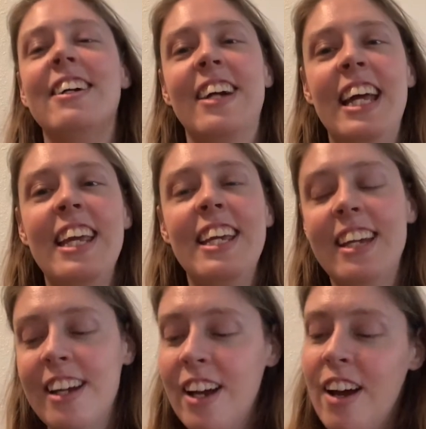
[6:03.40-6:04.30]
Ready?
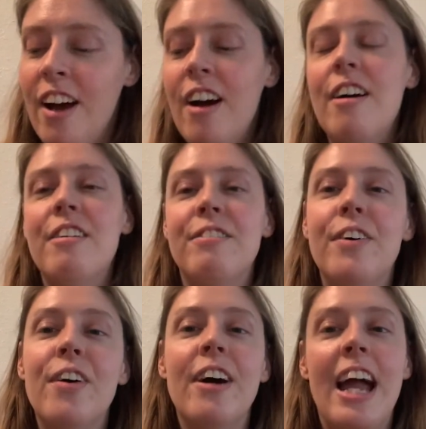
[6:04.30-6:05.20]

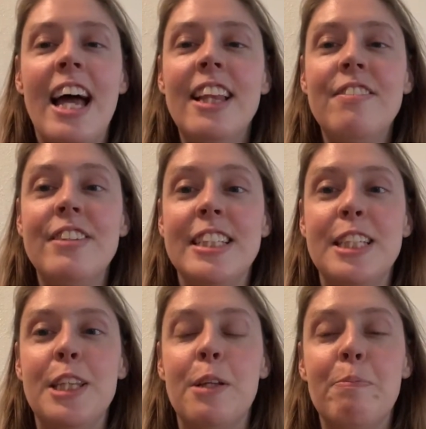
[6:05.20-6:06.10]
Four elephants
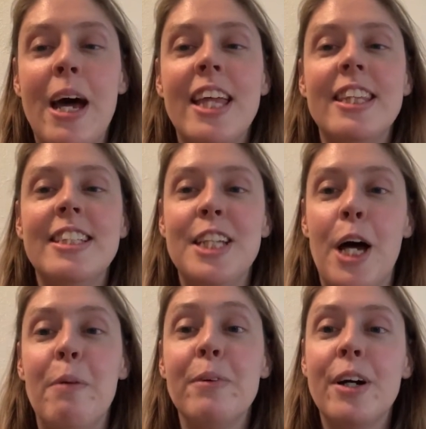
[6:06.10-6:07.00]
in the
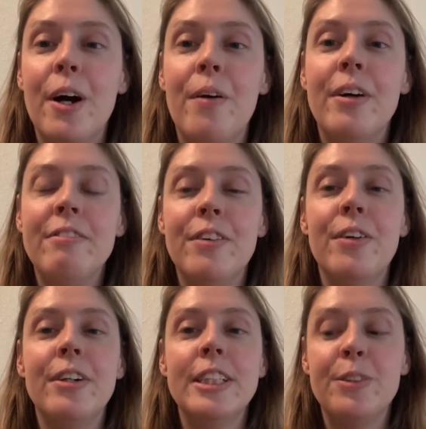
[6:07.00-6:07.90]
bathtub going
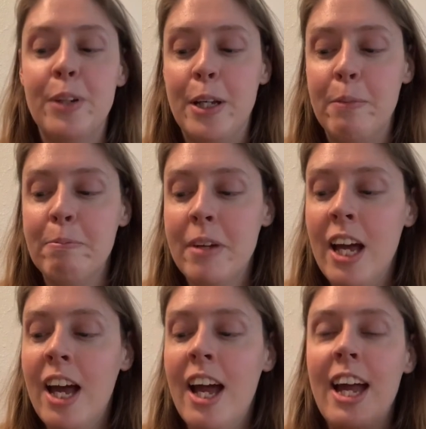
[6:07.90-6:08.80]
for a swim.
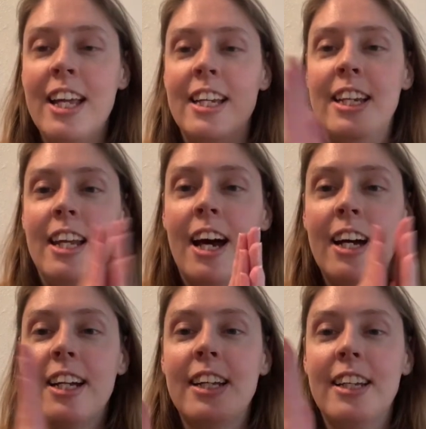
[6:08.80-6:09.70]
Knock,
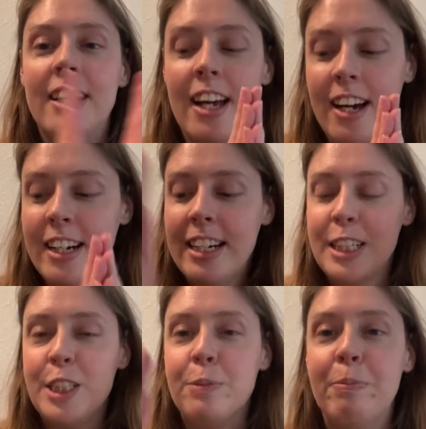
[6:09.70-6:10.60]
knock,
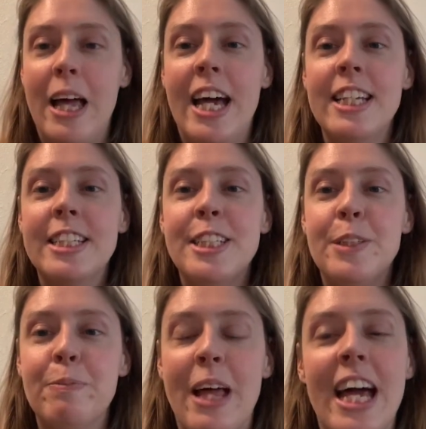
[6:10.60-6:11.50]
splash,
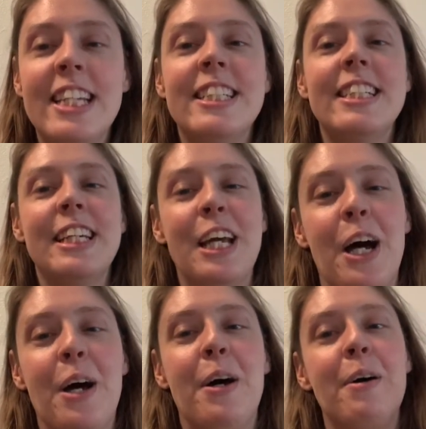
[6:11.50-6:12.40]
splash,
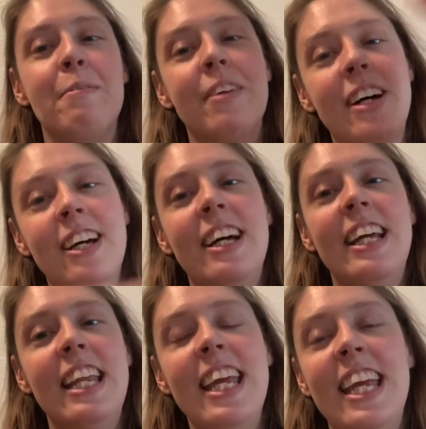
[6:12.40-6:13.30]
come
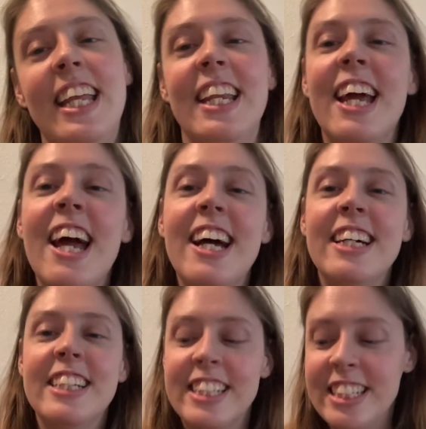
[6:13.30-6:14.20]
on in.
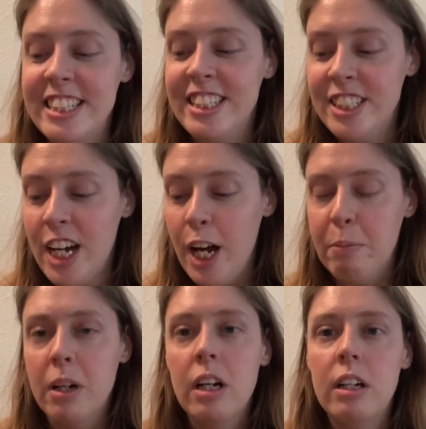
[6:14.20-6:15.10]
Good job.
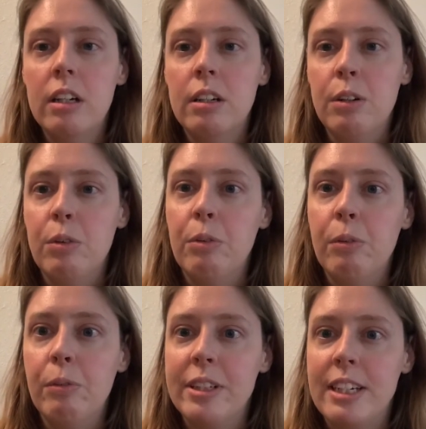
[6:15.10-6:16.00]

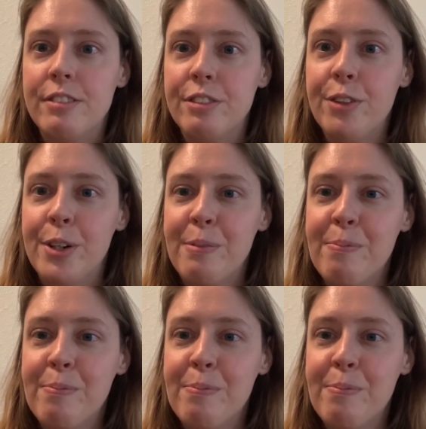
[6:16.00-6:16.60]
What's after four?